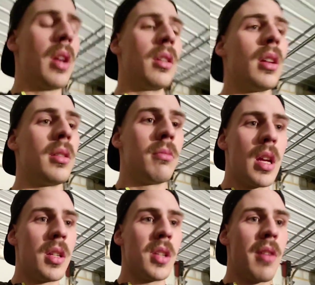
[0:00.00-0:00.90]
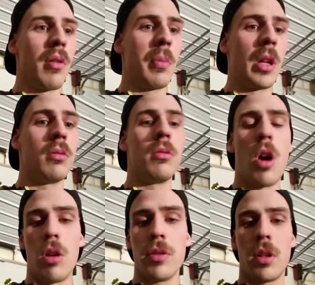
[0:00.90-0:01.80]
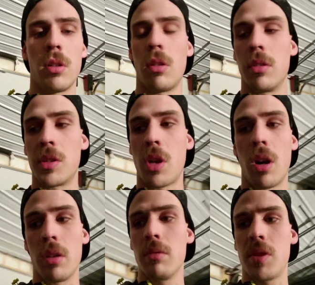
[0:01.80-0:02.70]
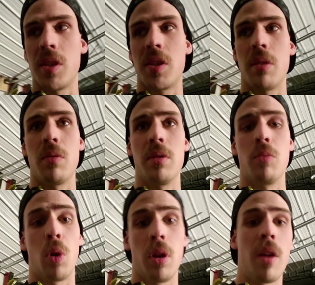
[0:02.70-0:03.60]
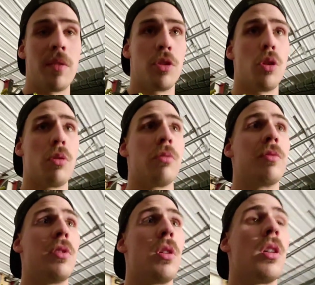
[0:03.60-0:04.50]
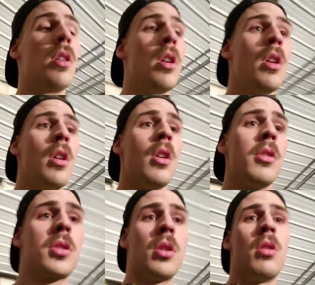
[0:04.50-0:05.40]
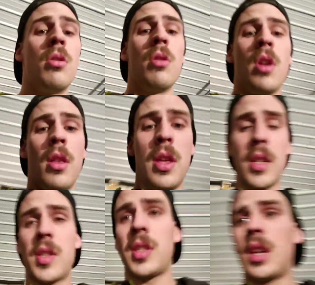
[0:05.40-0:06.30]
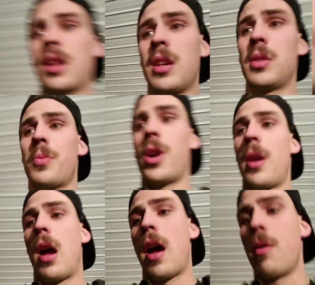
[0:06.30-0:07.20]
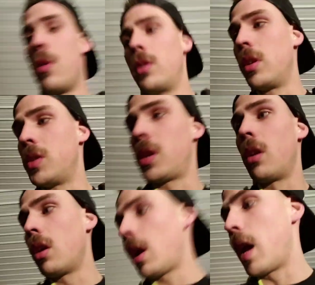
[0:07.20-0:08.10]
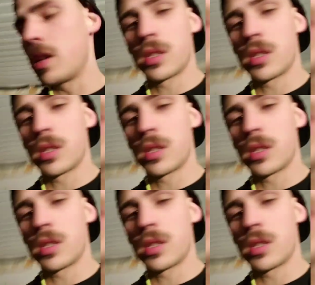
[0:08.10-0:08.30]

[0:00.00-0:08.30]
thing that has ever been altered on this car since it was rolled off the showroom floor. So this is what I would consider a